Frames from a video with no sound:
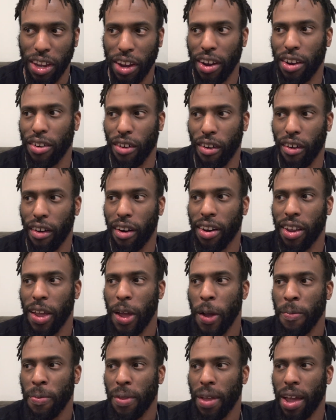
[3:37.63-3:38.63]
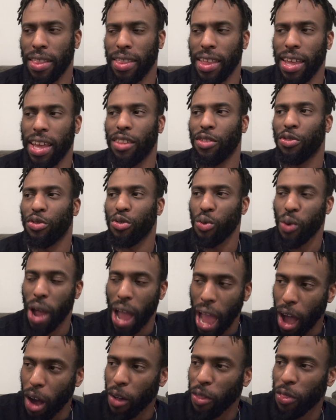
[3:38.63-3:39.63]
character arc. And then
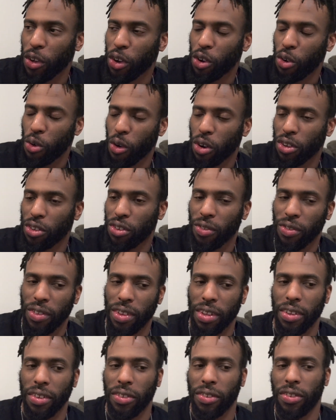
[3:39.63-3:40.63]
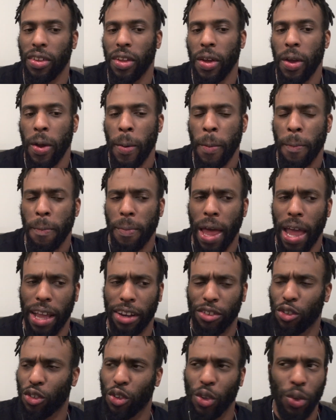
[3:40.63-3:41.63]
throughout the course of this,
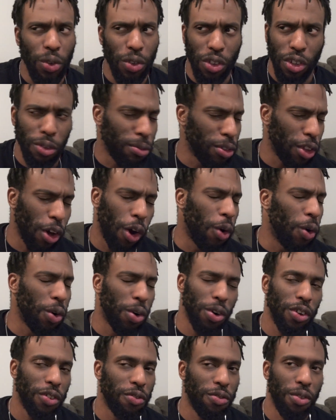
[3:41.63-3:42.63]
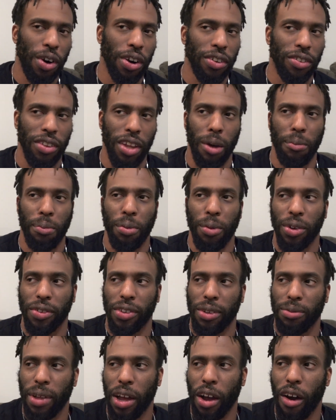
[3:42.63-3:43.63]
like just using some of the ogres, for example, it
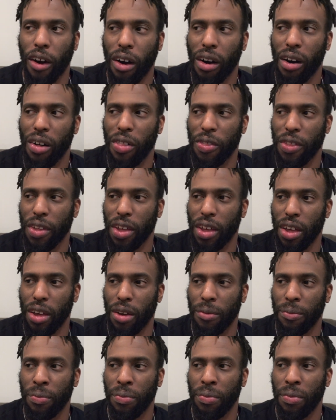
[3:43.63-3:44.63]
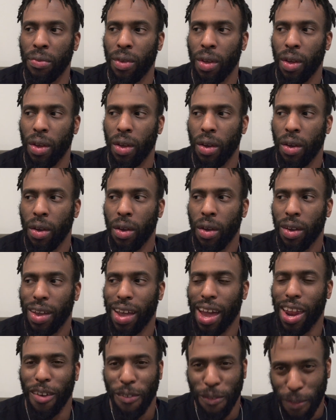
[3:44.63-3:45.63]
seemed like all of them
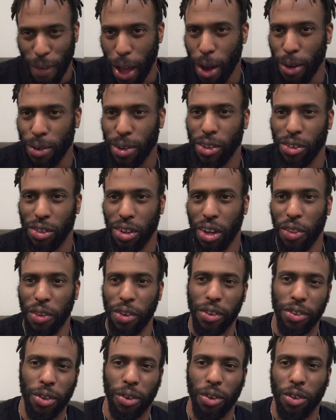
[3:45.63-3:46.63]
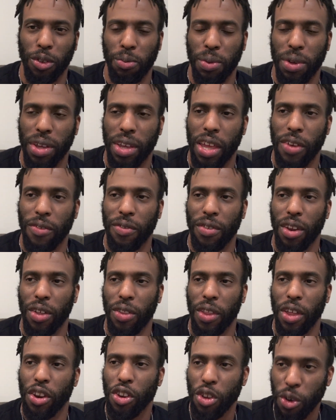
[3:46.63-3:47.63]
kind of found each other, so to speak, even though
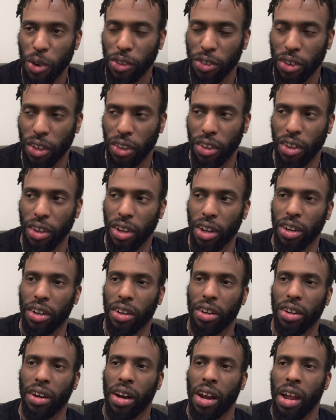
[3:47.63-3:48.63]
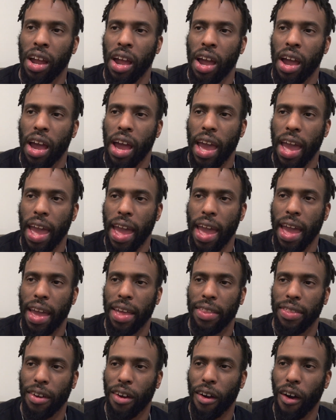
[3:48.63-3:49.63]
they knew each other younger.
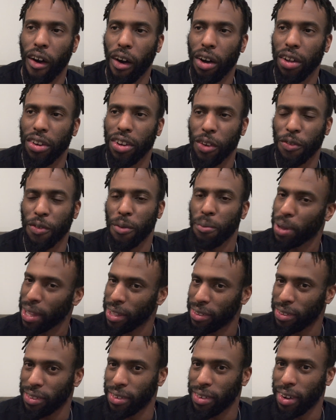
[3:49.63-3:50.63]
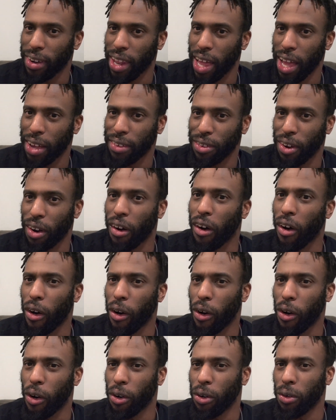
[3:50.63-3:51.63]
And they're all in different places in their lives. They're
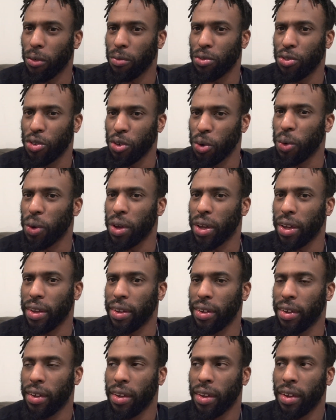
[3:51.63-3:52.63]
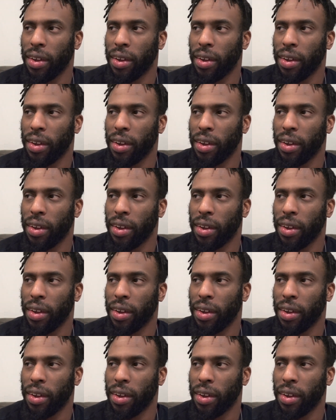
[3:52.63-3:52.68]
all doing